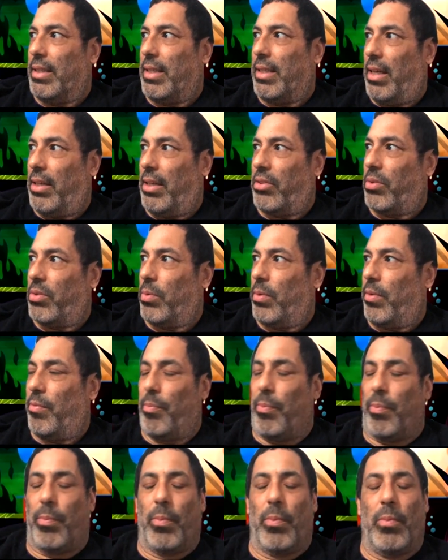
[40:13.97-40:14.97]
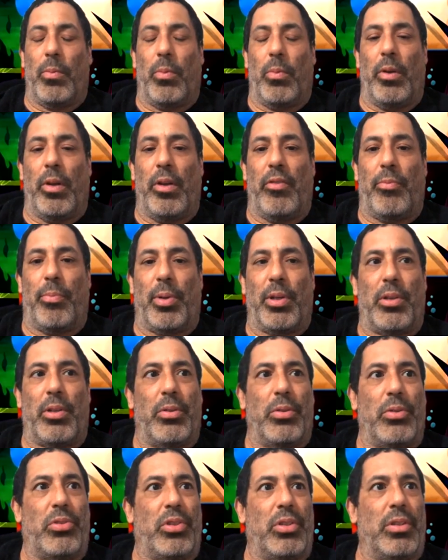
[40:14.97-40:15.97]
yes, we've
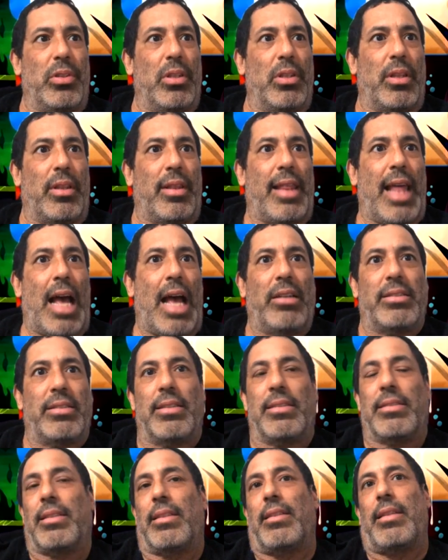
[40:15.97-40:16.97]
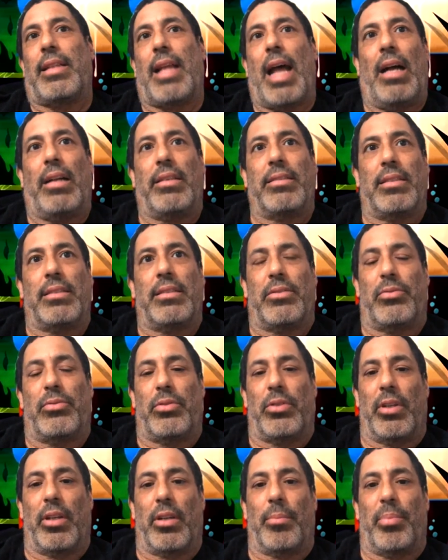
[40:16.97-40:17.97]
produced thousands and thousands of
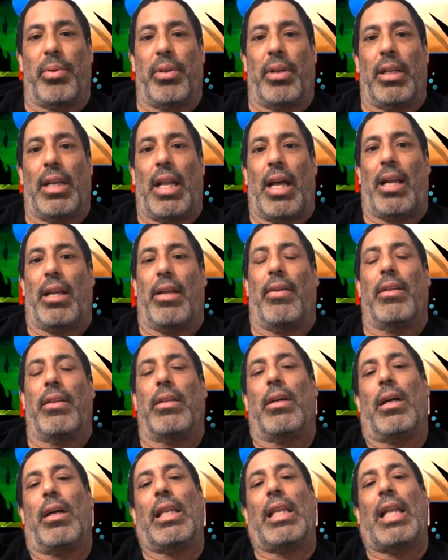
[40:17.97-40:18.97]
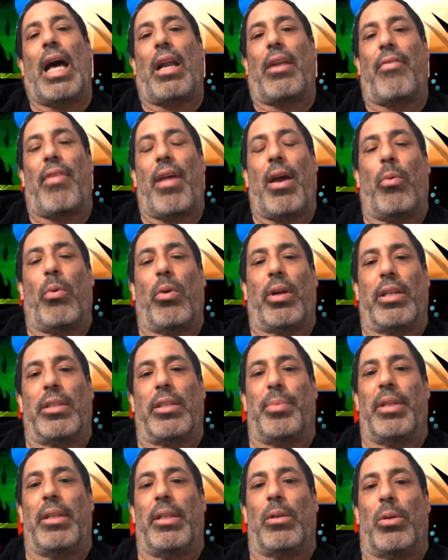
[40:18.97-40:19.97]
work, but a lot of that work
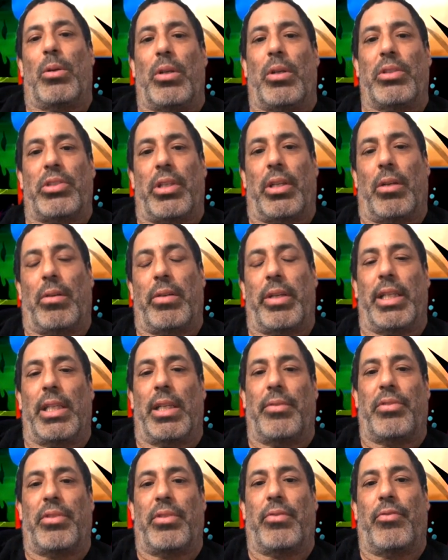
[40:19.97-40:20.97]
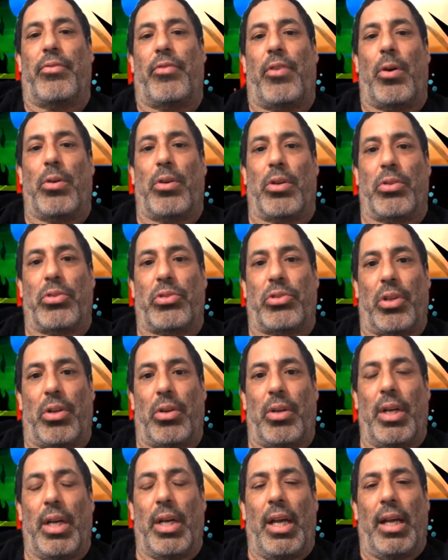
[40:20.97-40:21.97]
has been lost. It only lives in photos.
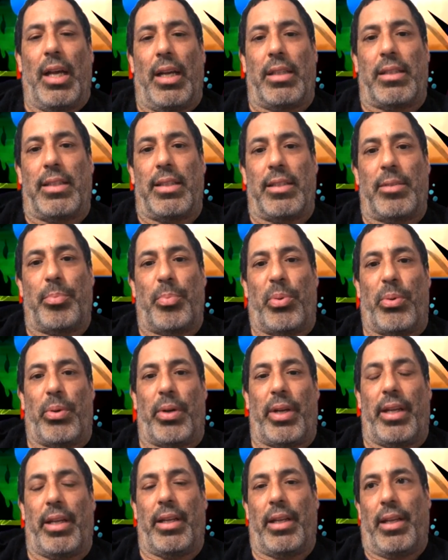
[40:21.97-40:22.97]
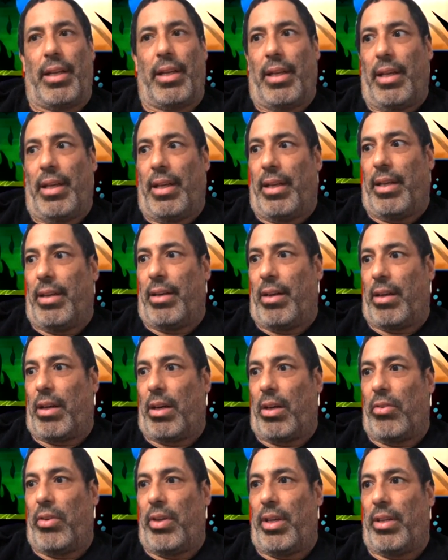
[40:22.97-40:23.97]
So at this point in our
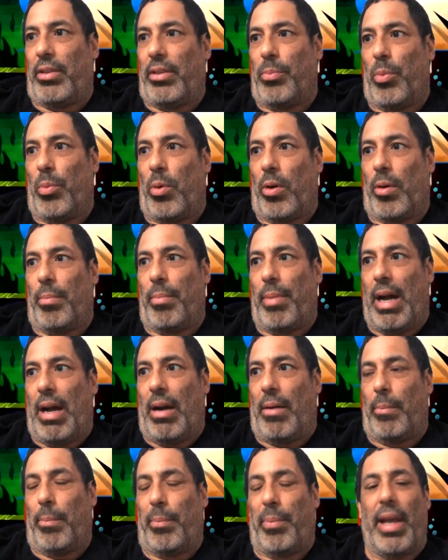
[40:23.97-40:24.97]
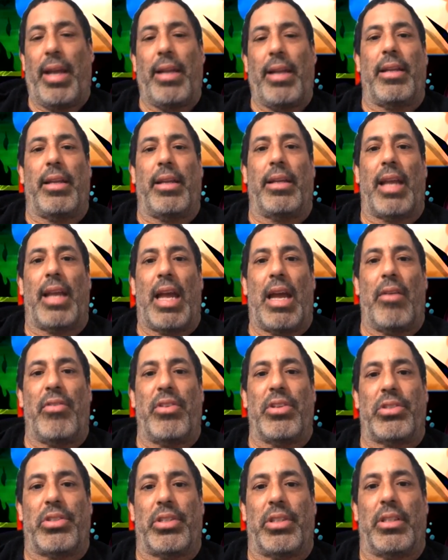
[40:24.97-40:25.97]
career, it's more about painting
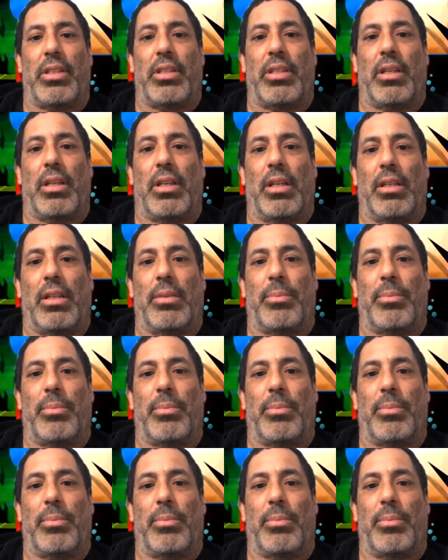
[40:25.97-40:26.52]
canvas and